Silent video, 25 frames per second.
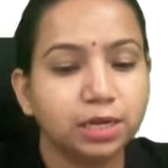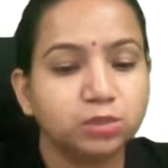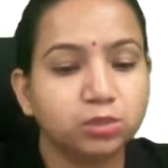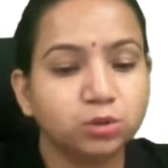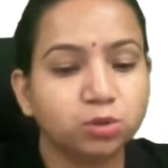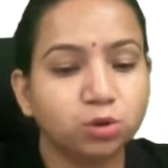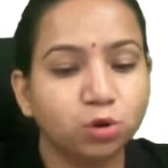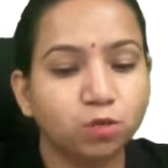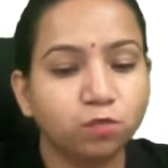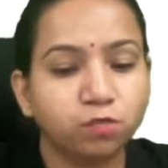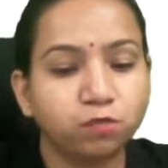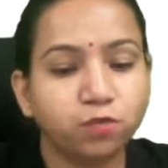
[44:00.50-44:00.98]

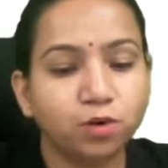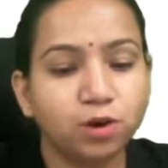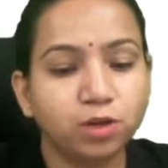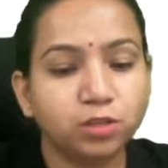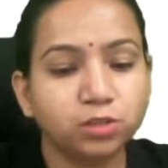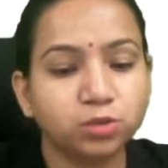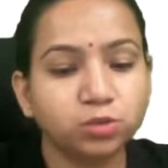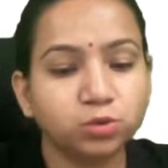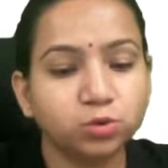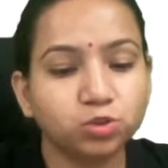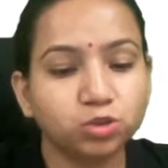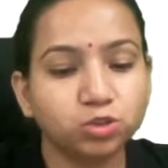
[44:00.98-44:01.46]
So
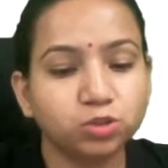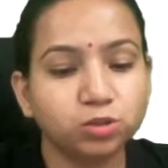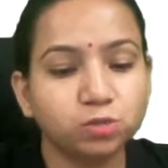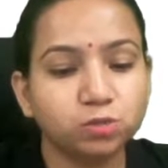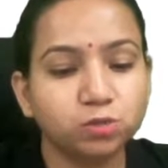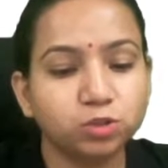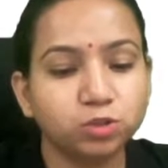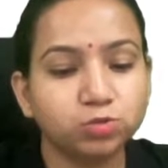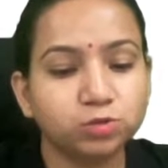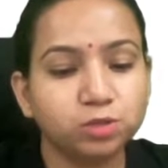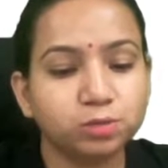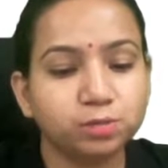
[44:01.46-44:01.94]
first question
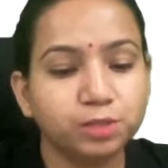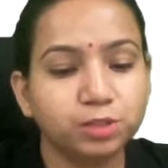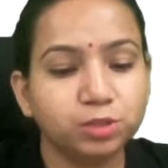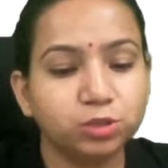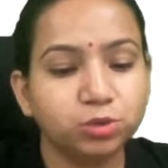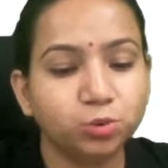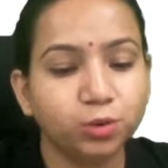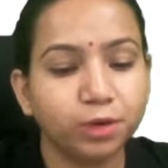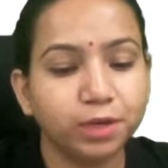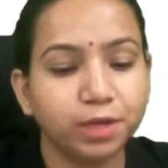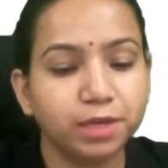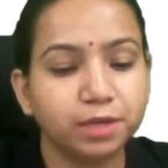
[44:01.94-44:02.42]
which we'll be
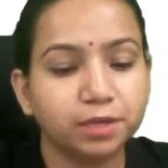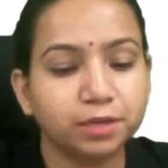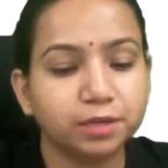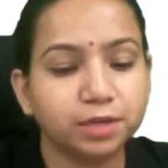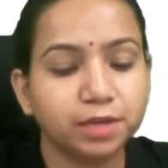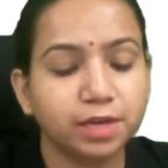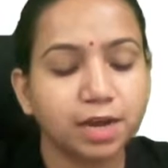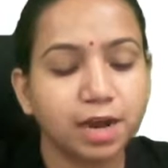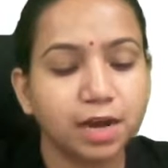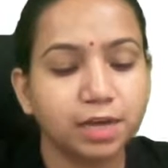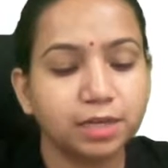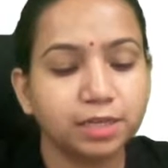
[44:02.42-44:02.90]
doing
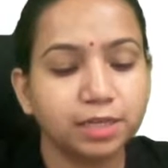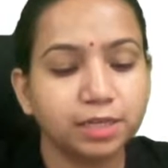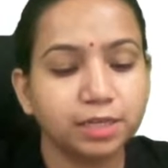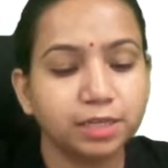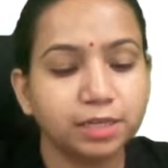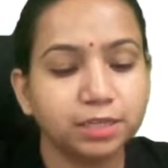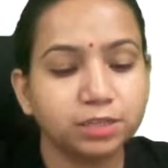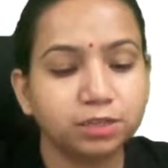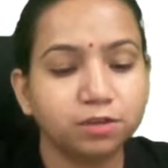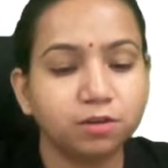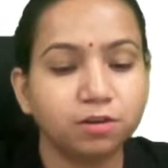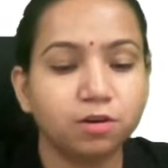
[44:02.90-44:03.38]

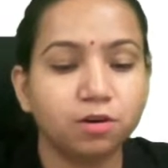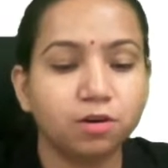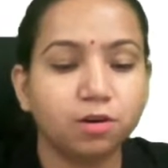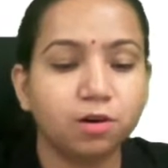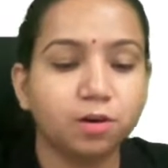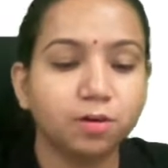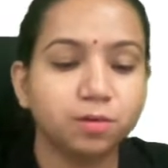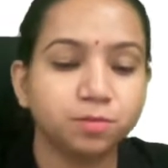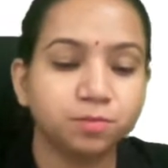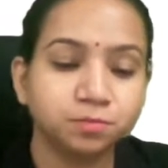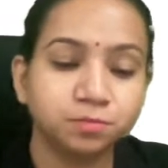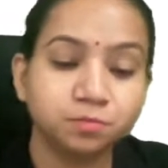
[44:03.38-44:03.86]
regarding
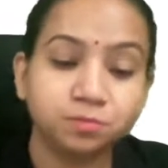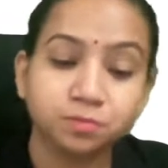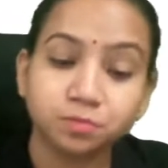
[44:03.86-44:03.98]
the